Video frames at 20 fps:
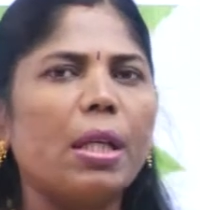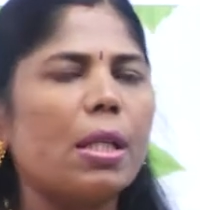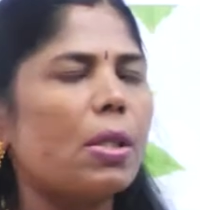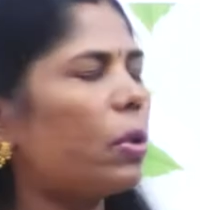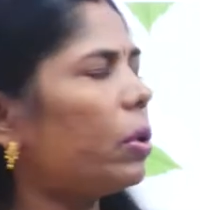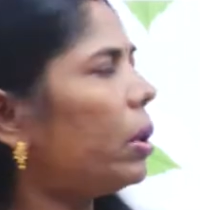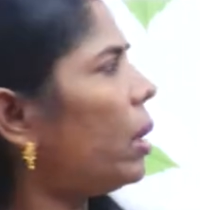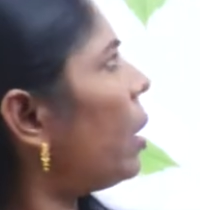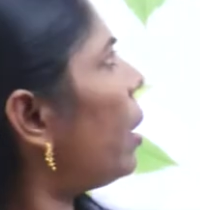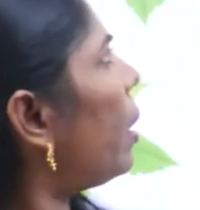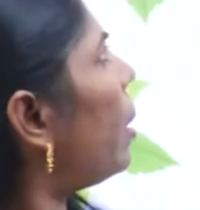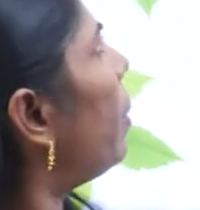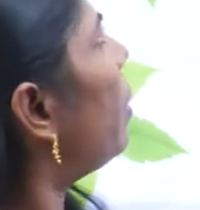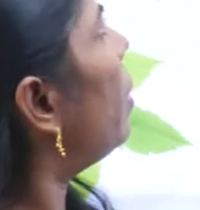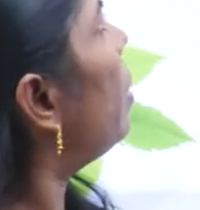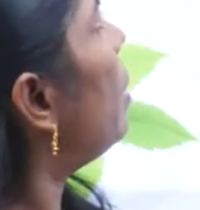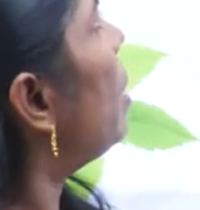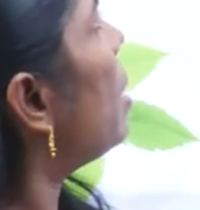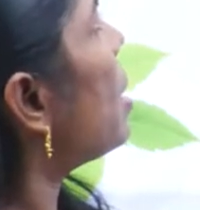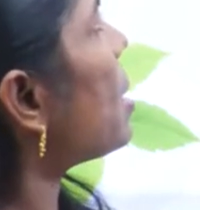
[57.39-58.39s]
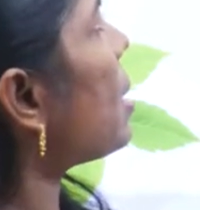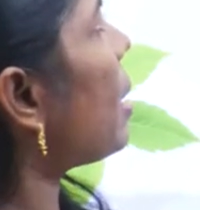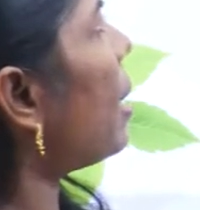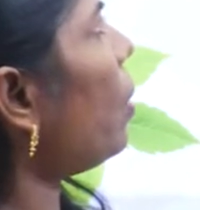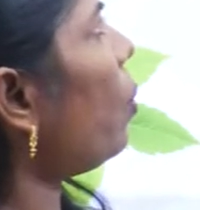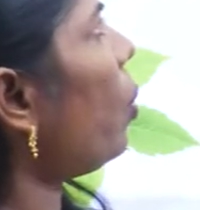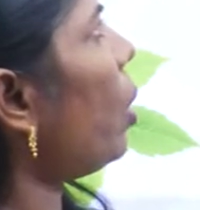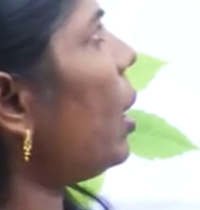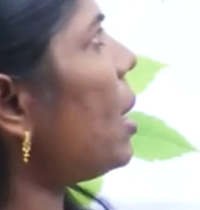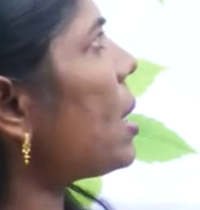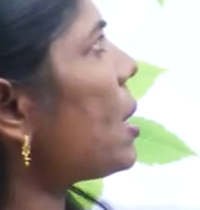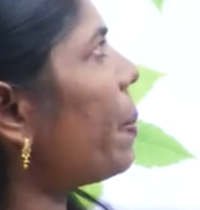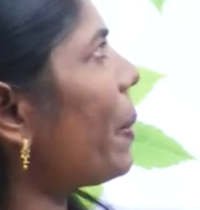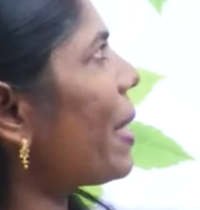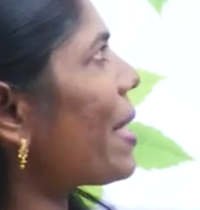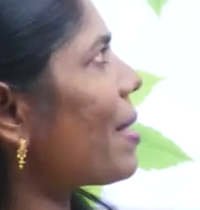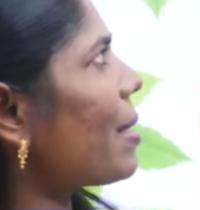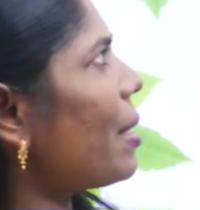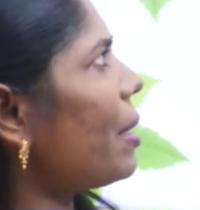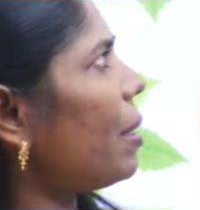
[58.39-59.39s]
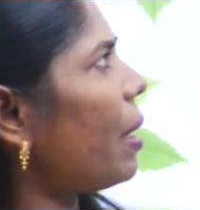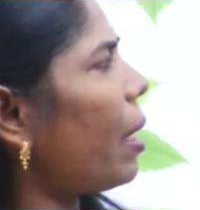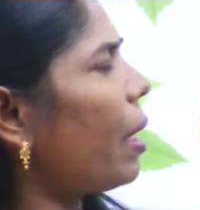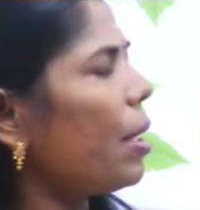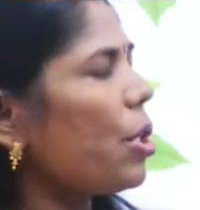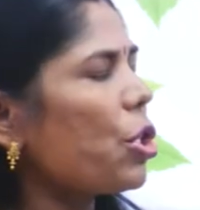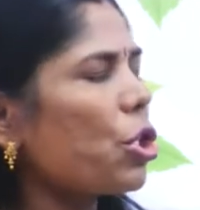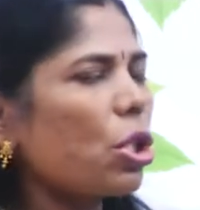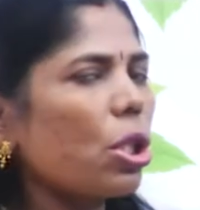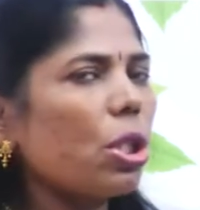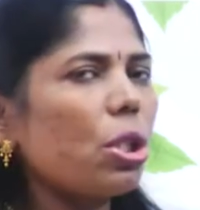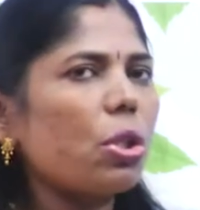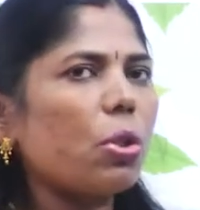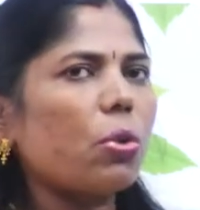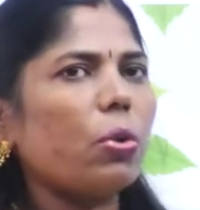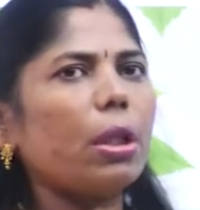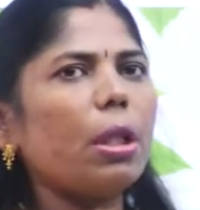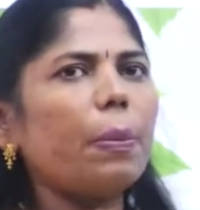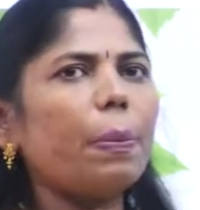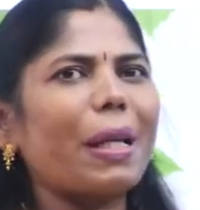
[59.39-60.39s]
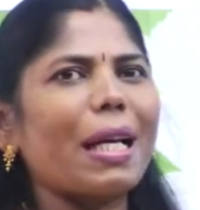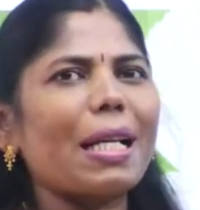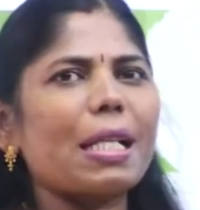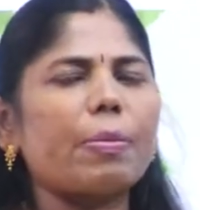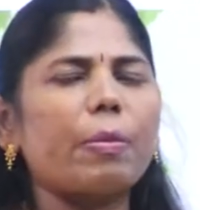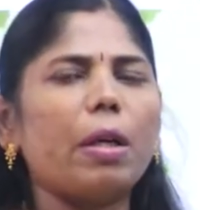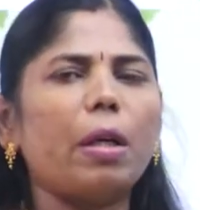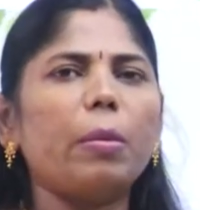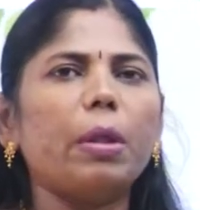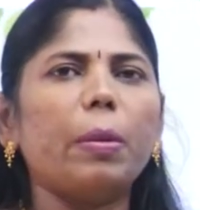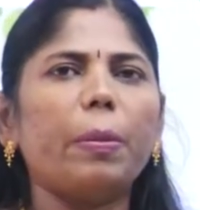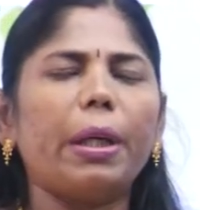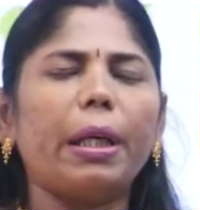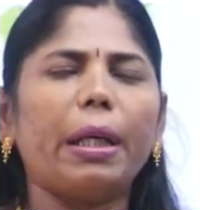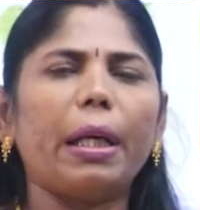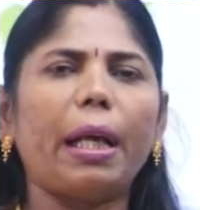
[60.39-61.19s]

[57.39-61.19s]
So the cell wall is present addition to the plasma membrane.